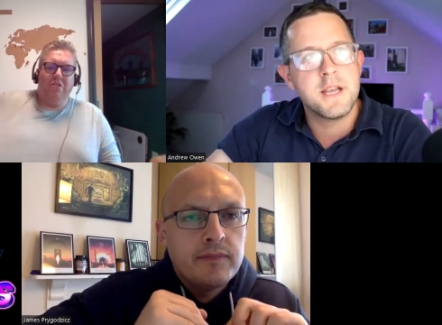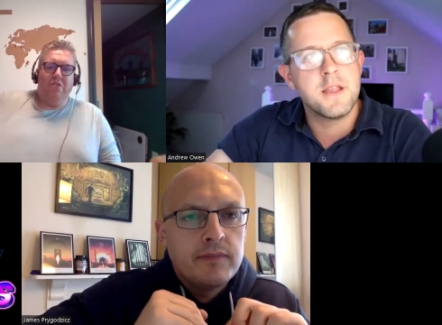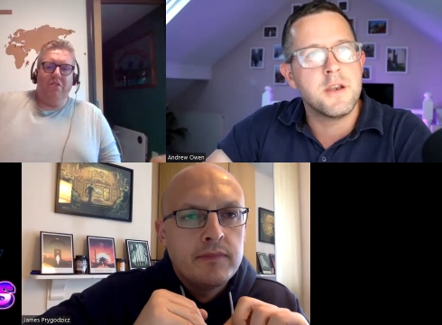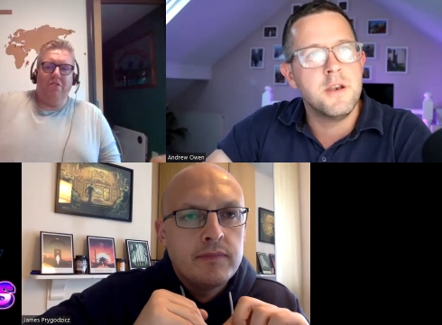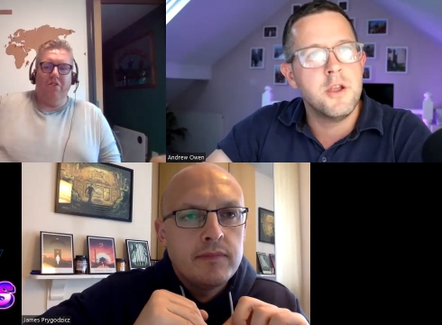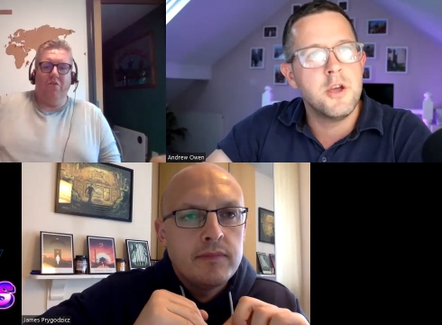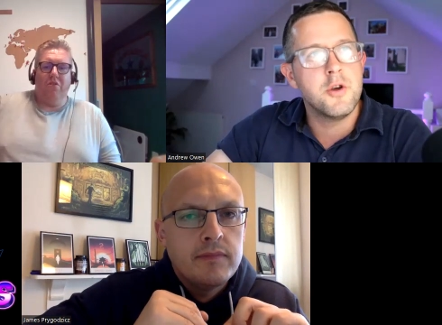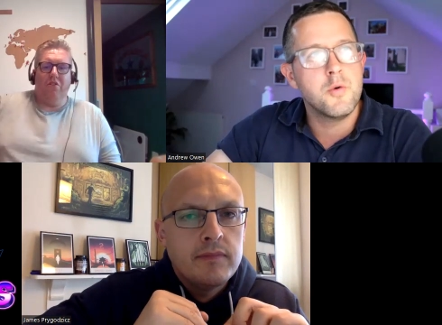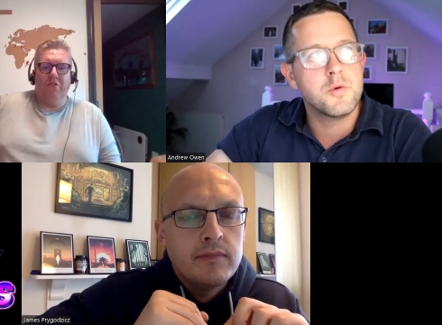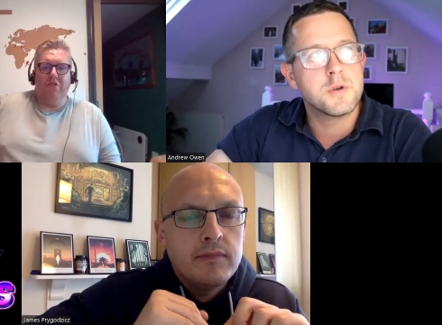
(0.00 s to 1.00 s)
Speaker 1: the
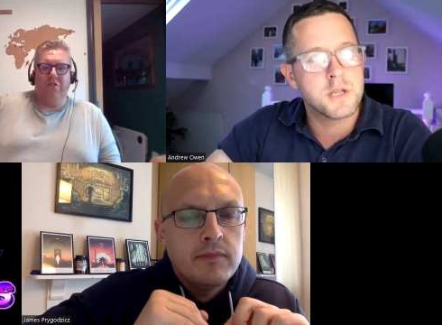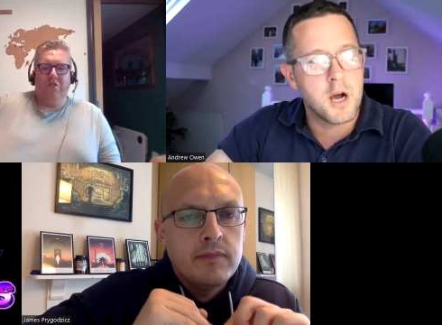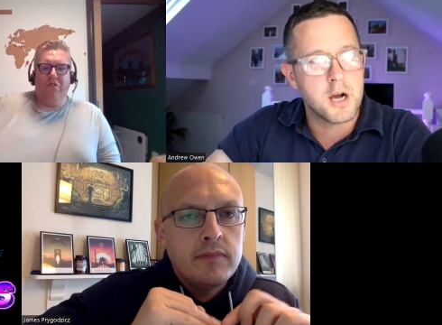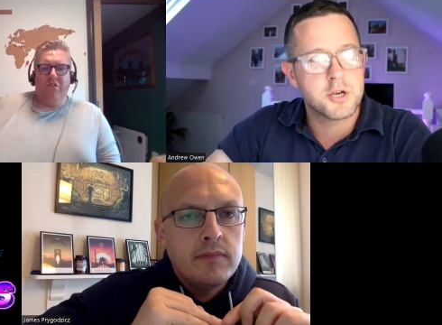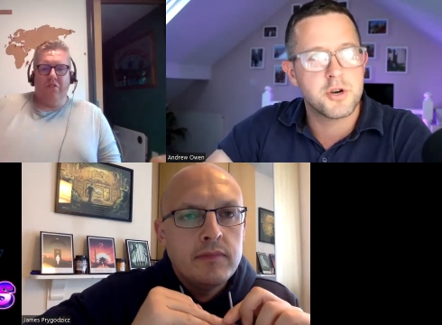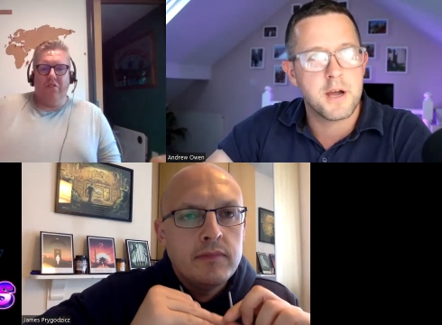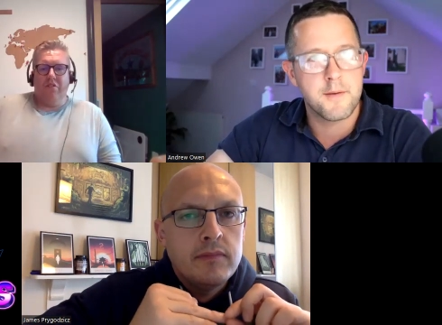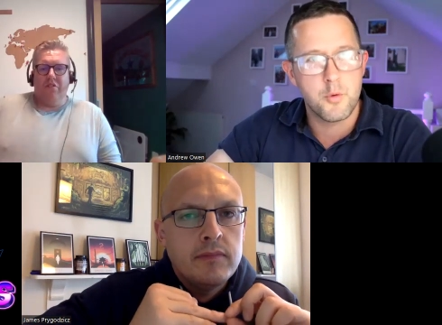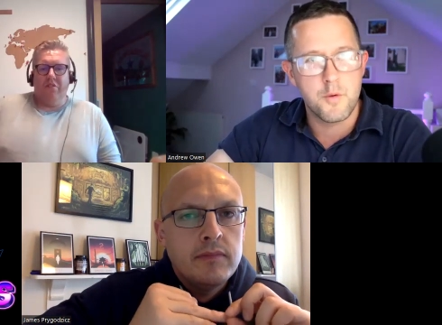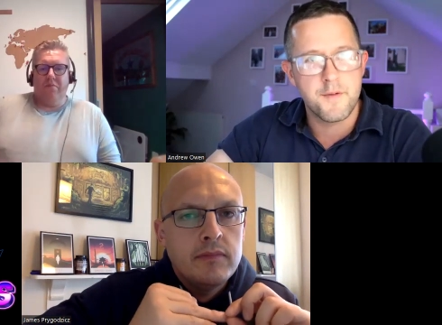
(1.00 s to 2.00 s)
new Star Trek
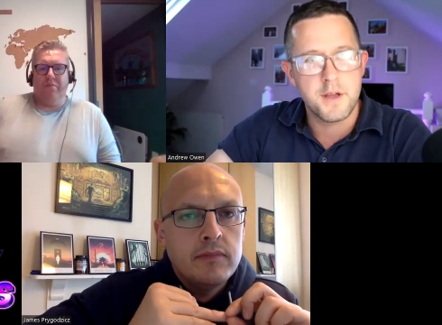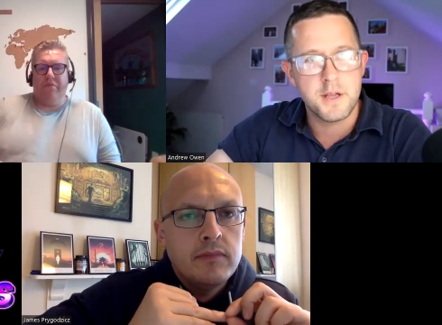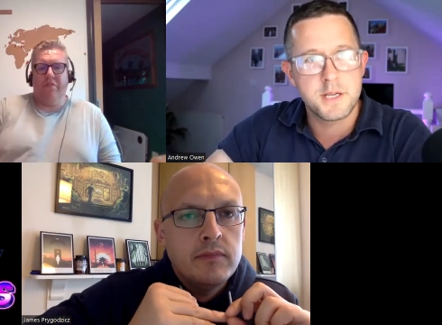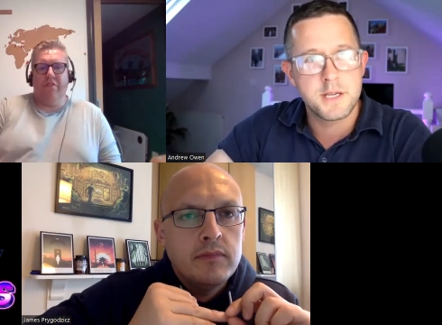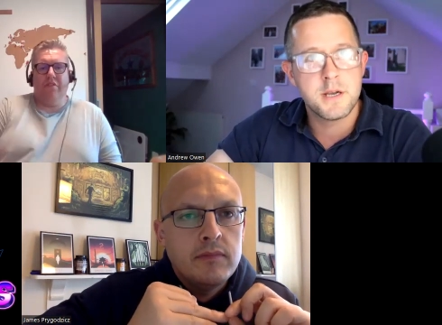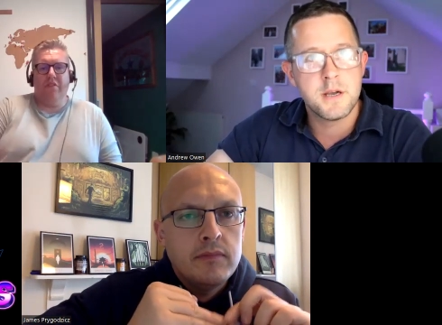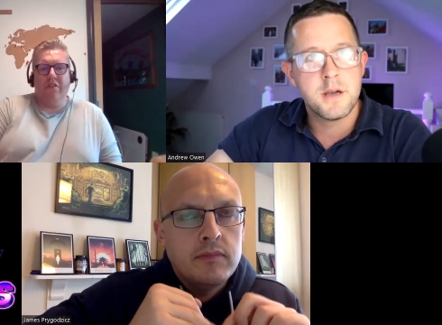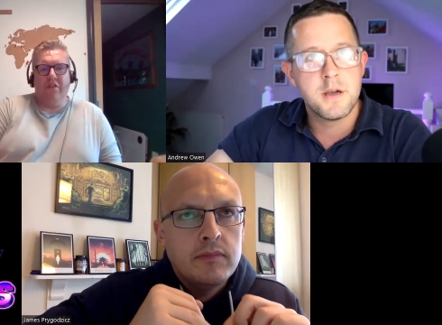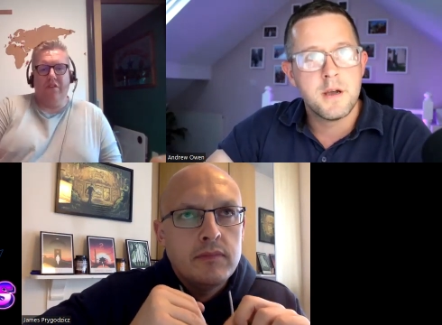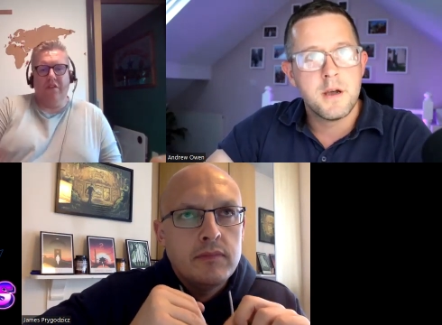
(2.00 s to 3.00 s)
movies
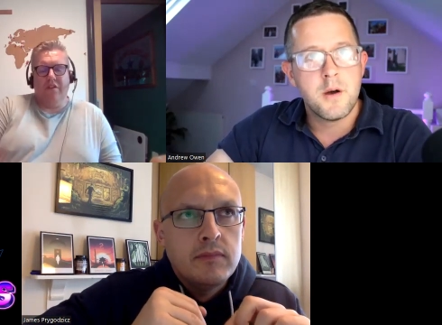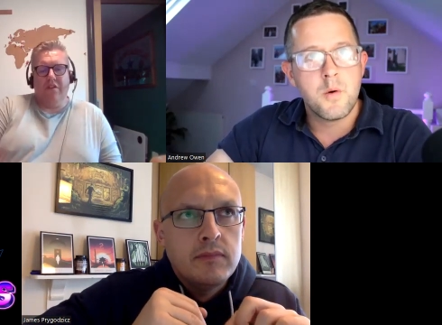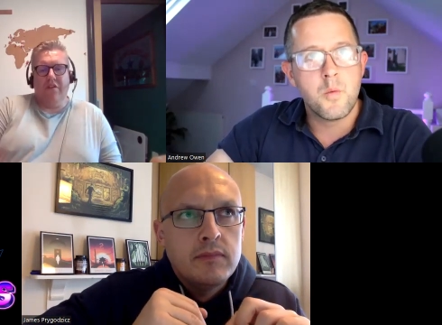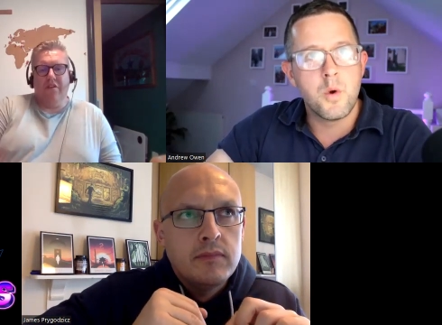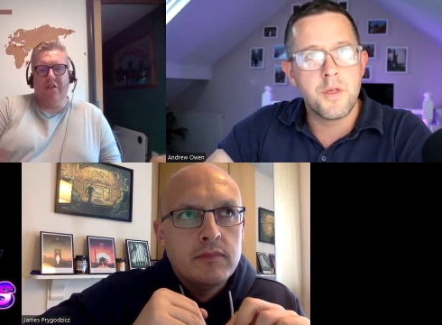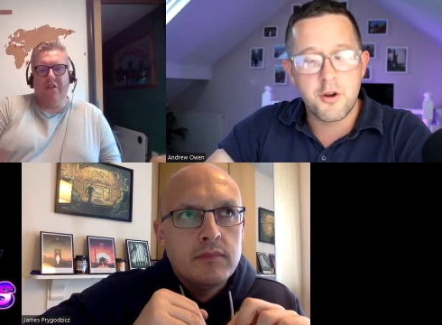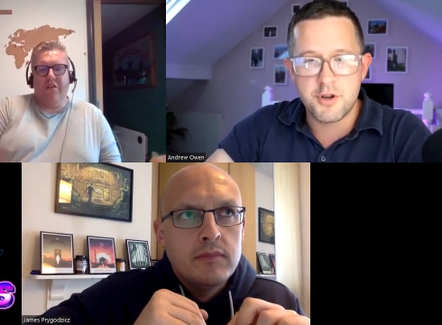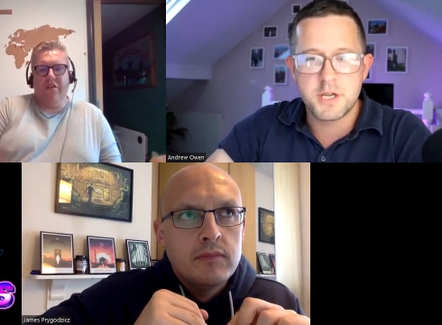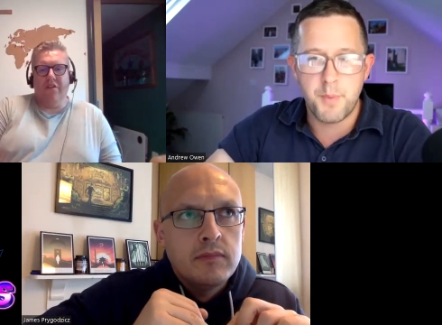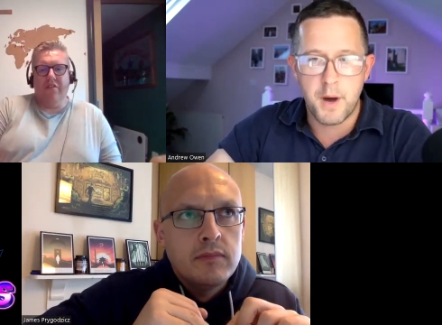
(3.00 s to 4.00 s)
with
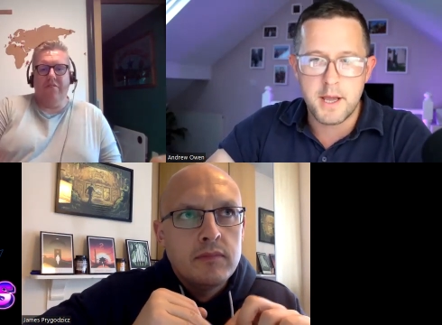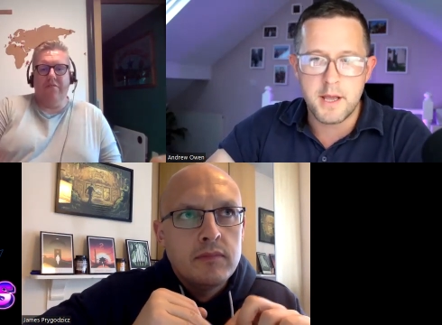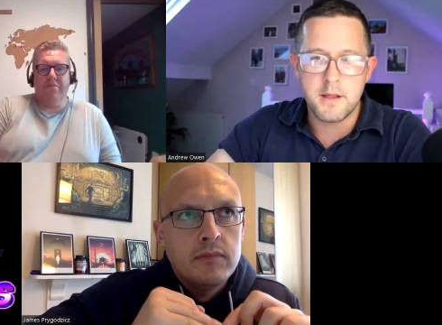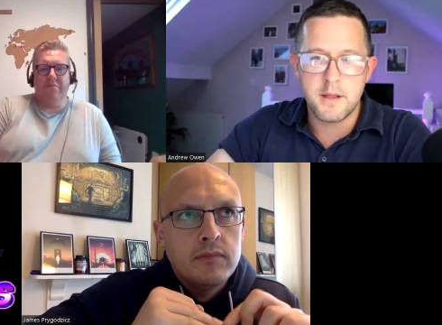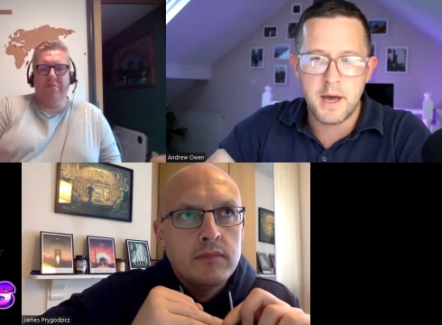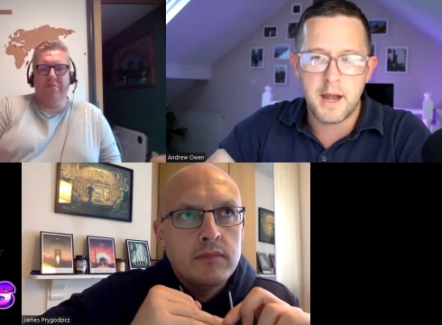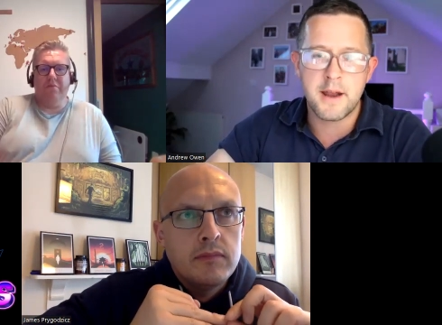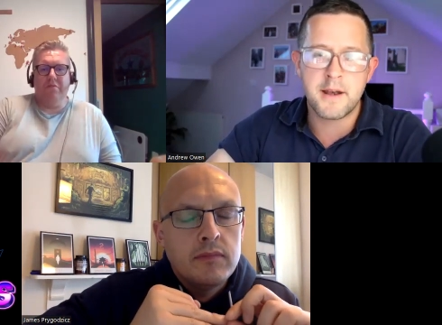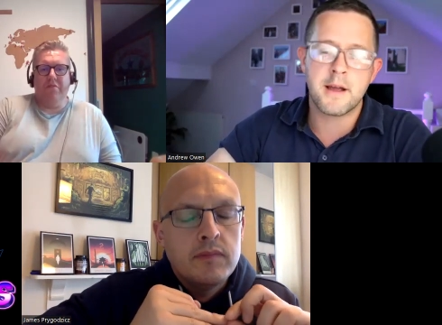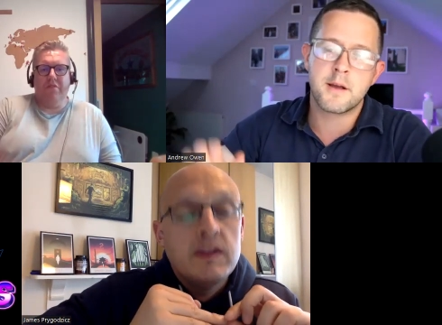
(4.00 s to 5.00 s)
Chris Pine that
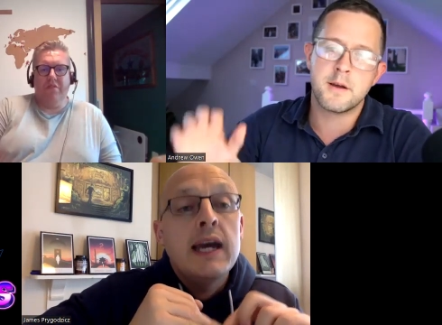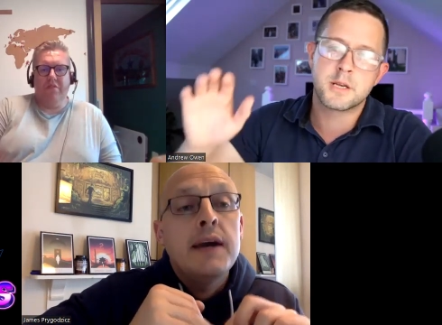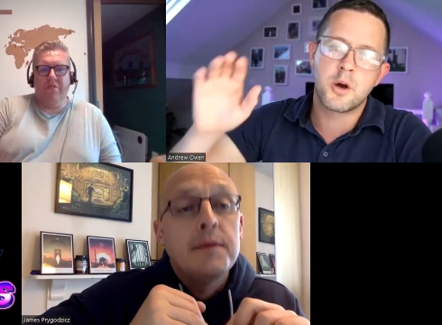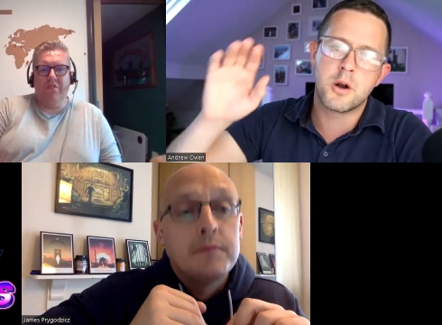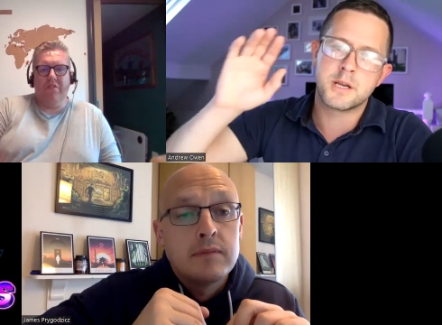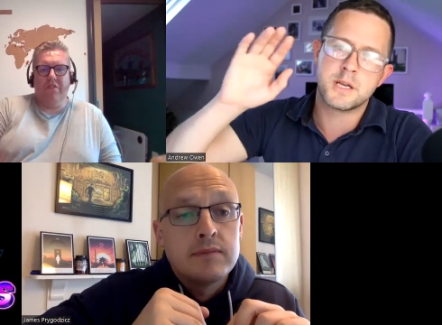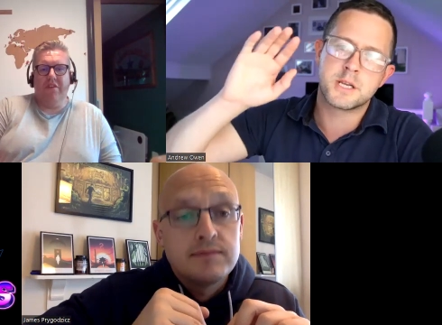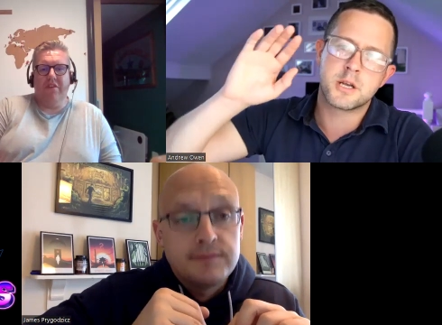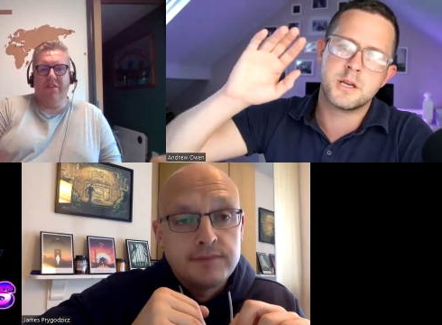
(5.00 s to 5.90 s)
had like it's yeah, called it's, yeah.